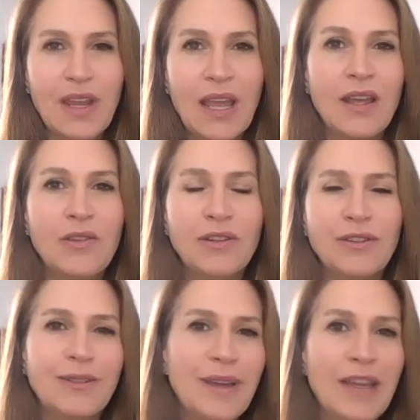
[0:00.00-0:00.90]

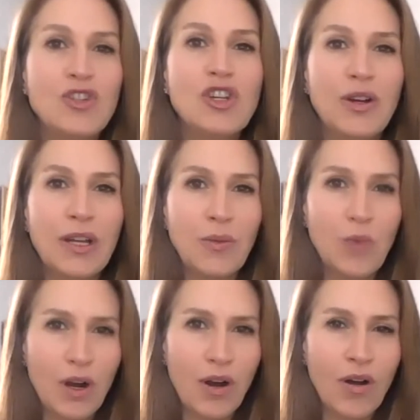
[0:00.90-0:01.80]
other engineering
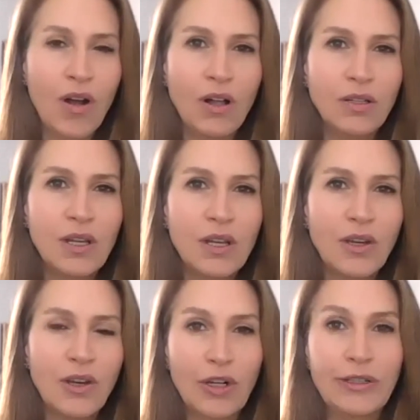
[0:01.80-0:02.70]
work are all
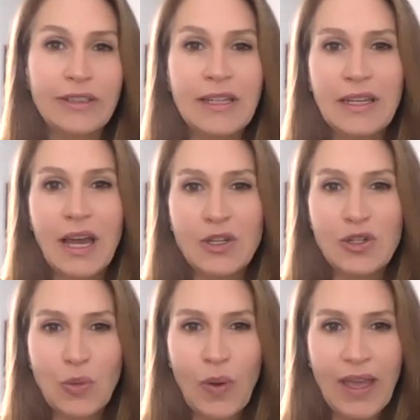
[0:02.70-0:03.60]
currently
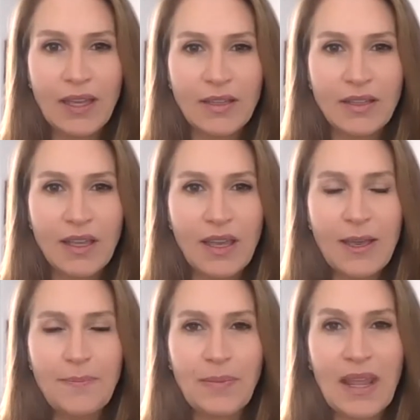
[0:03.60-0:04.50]
underway.
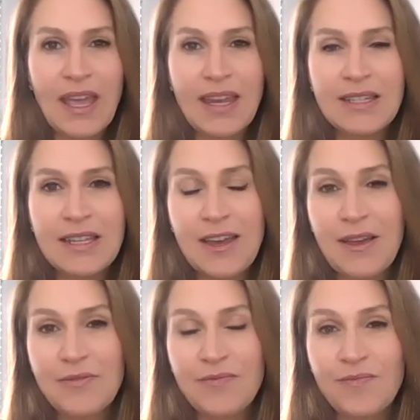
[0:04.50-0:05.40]
And
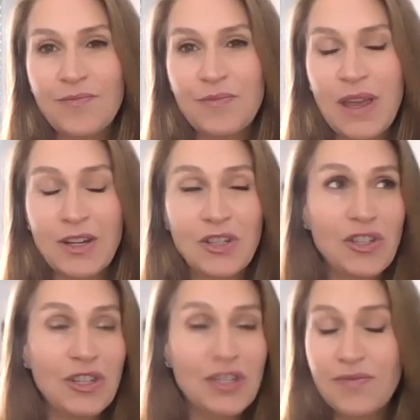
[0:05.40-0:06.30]
actually,
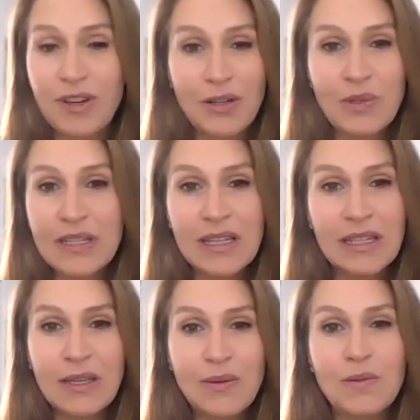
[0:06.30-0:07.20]
just very
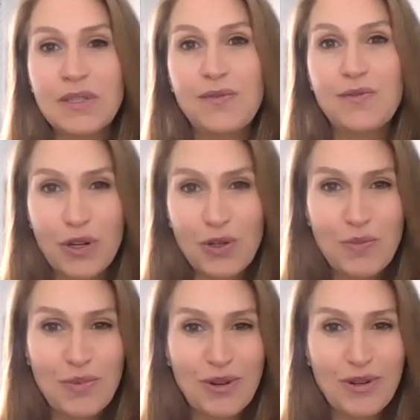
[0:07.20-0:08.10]
recently, we received Treasury
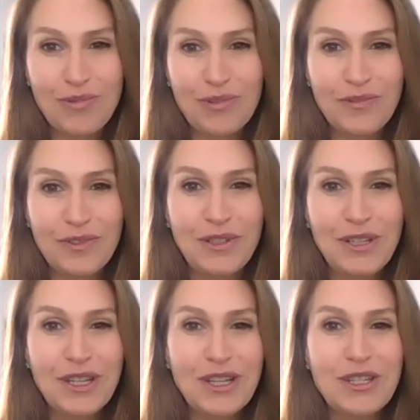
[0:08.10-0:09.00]
Board approval
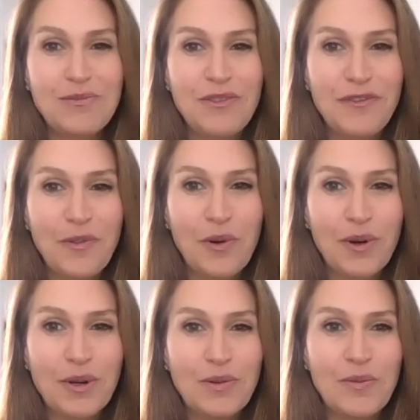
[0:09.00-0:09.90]
to move
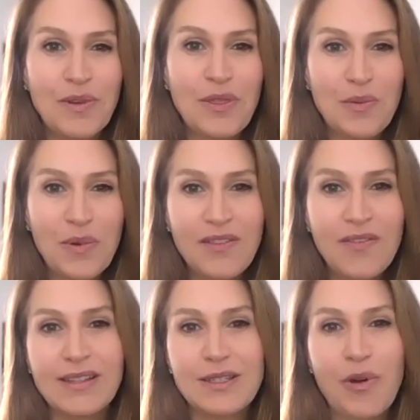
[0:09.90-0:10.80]
forward with 3
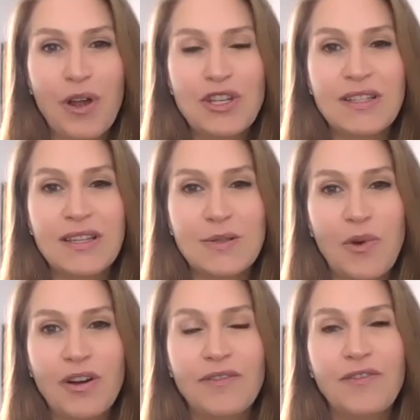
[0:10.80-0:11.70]
advanced projects as
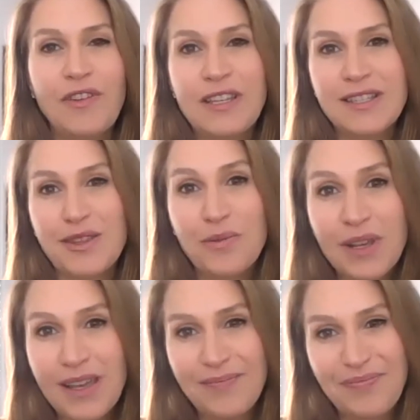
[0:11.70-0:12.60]
part of phase
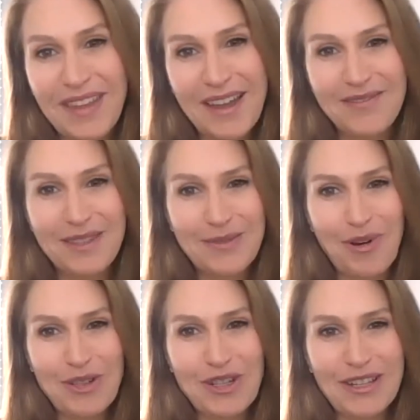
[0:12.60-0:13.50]
3 of this
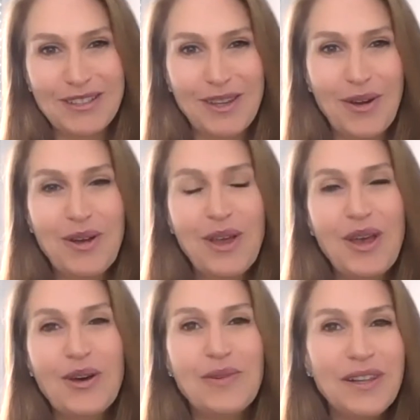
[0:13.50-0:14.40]
project. So
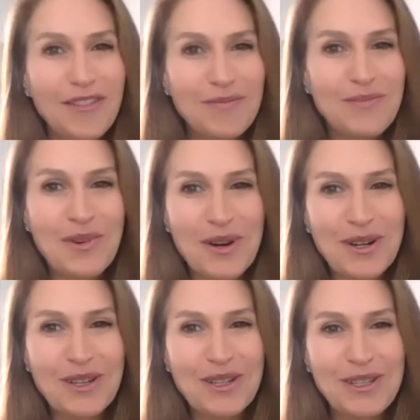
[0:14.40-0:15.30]
we'll have more
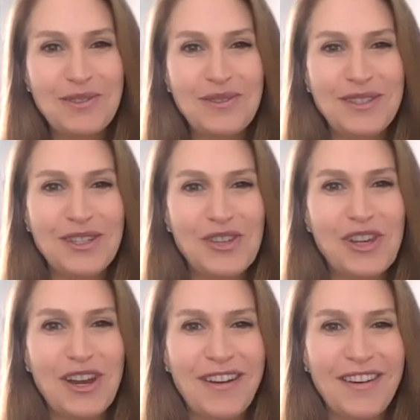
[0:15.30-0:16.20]
good news to
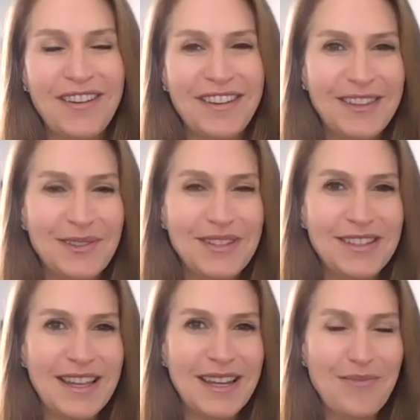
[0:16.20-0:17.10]
share on those
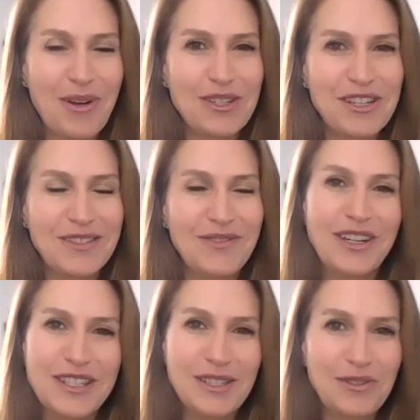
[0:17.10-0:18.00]
exciting projects
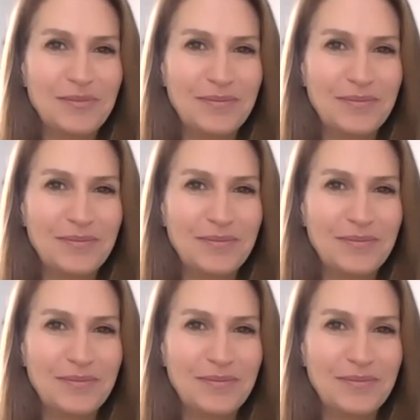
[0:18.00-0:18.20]
very soon.